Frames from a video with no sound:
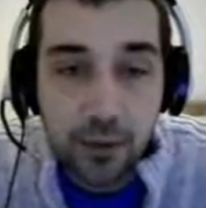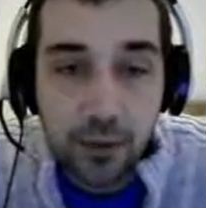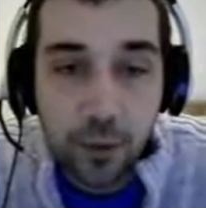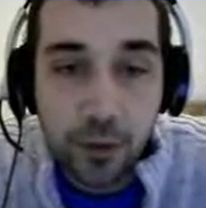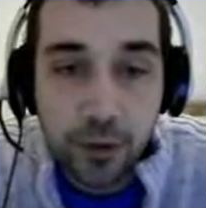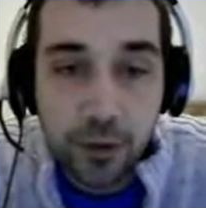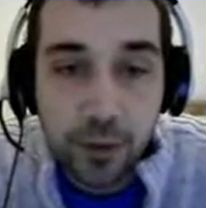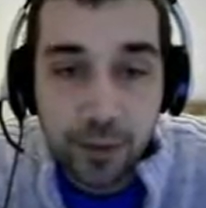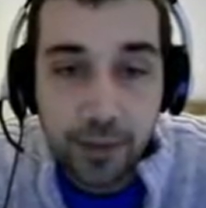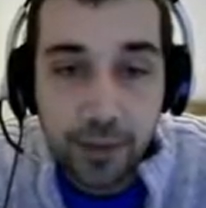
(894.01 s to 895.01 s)
quartz to
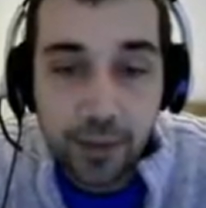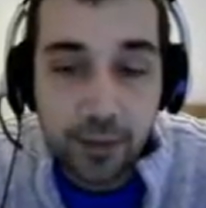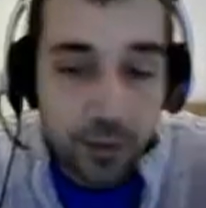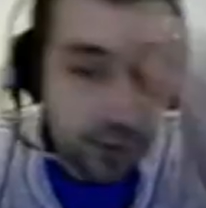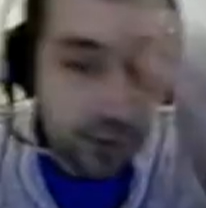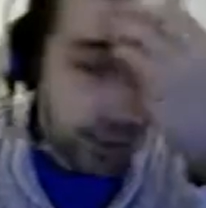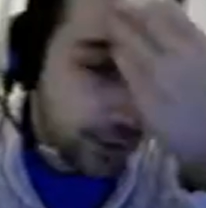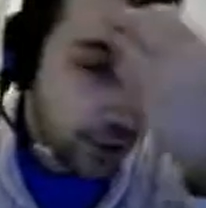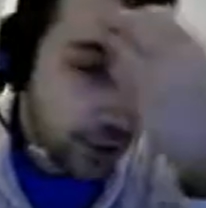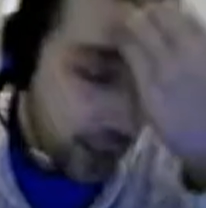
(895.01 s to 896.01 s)
weapons to make them do more
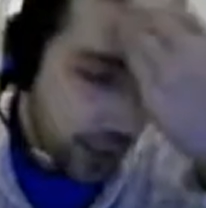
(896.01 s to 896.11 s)
damage.